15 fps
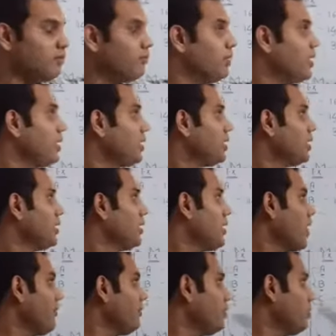But
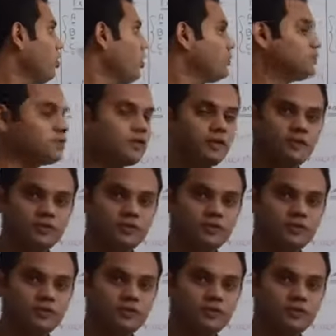if you observe